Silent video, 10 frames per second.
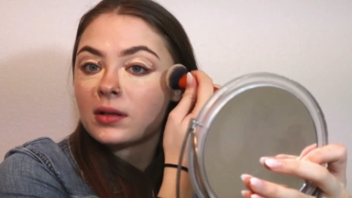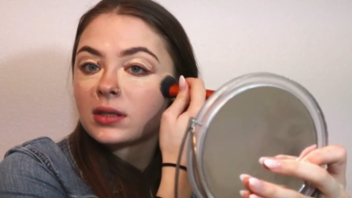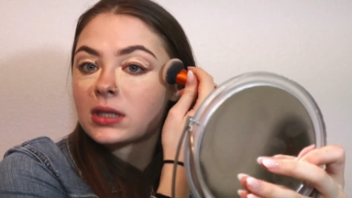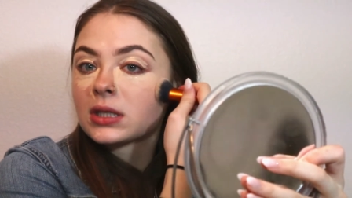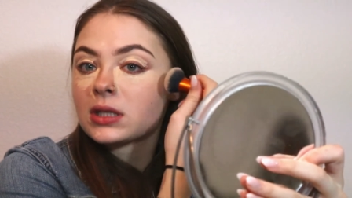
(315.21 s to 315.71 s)

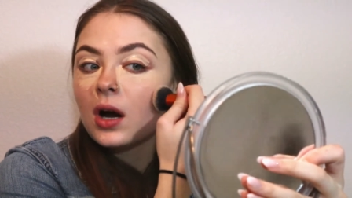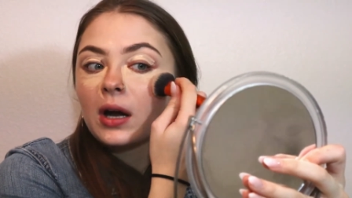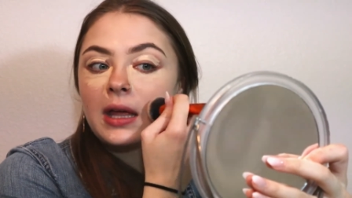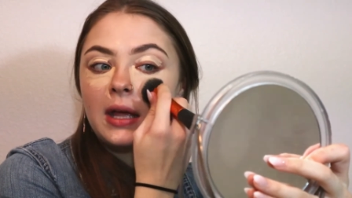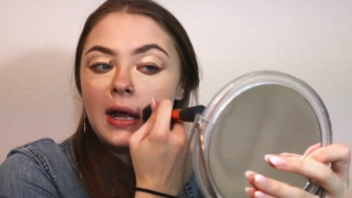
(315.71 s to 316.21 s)

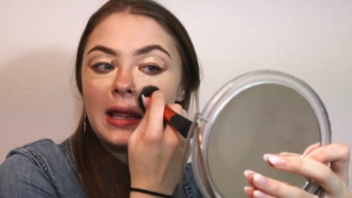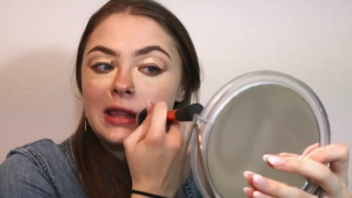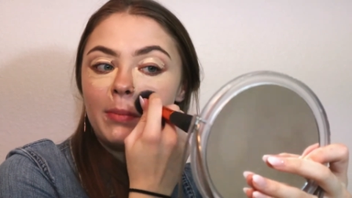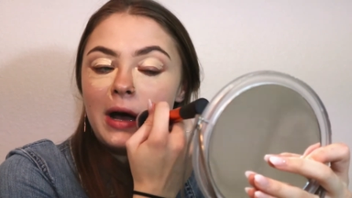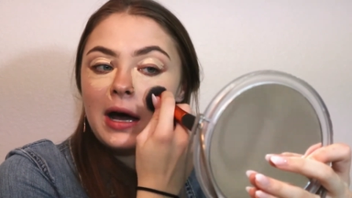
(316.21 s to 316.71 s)
starting at
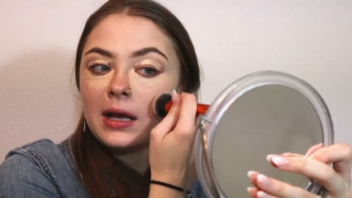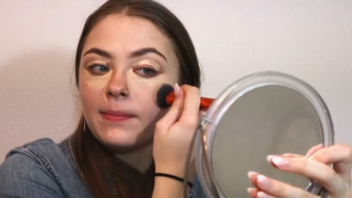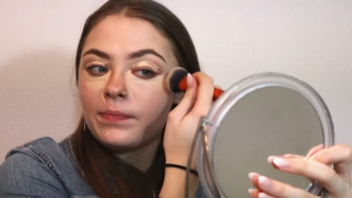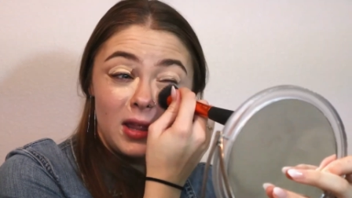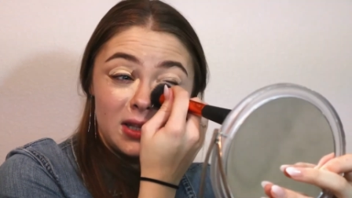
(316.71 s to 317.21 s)
the
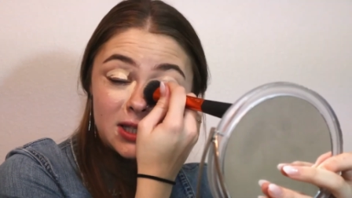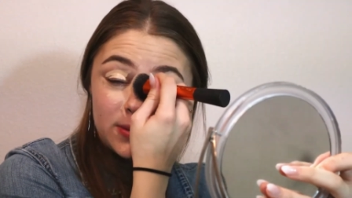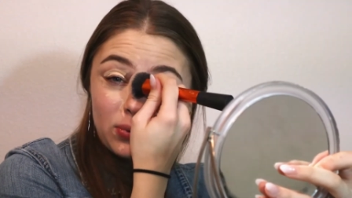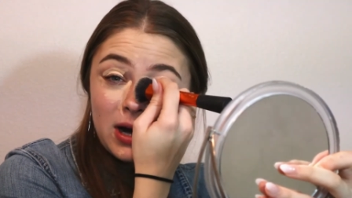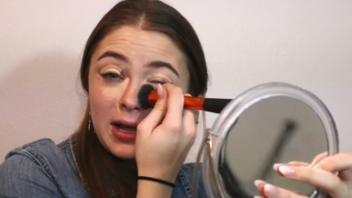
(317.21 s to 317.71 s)
bottom and then
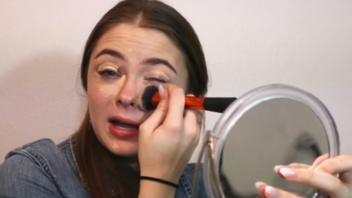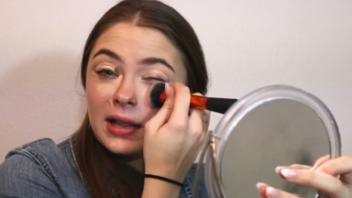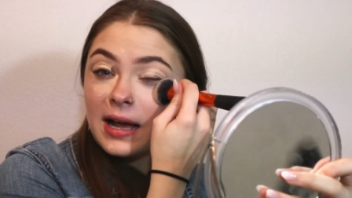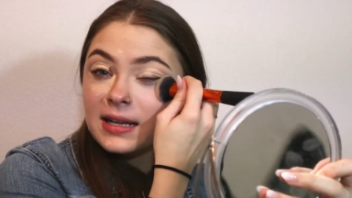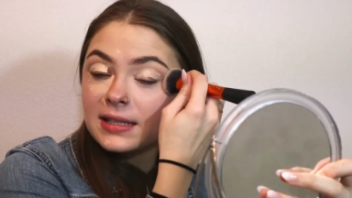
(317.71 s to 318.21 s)
spreading it
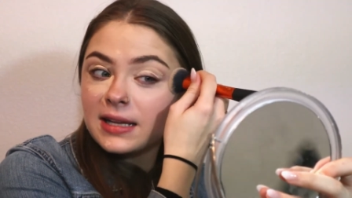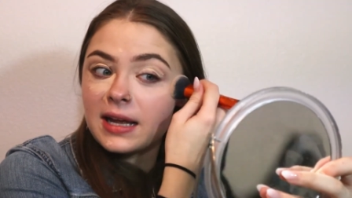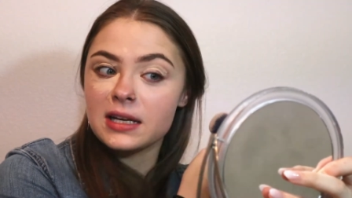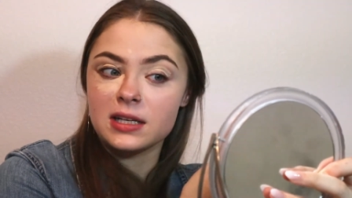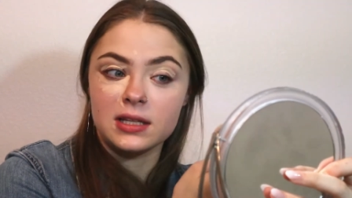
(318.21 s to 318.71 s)
less as I
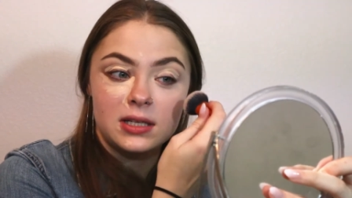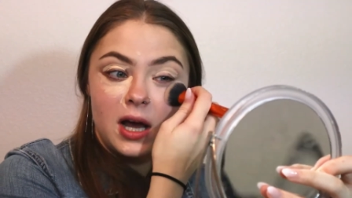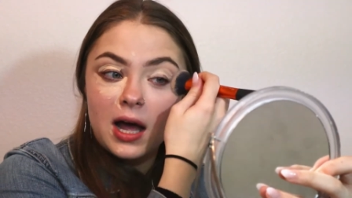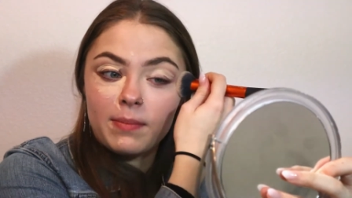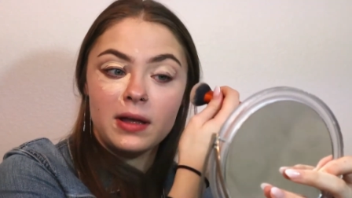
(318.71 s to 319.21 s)
get to the
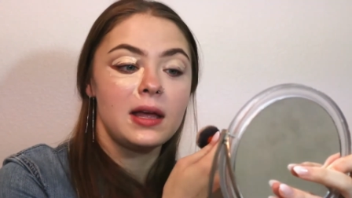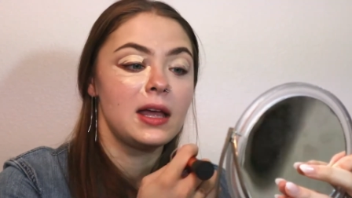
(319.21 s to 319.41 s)
top.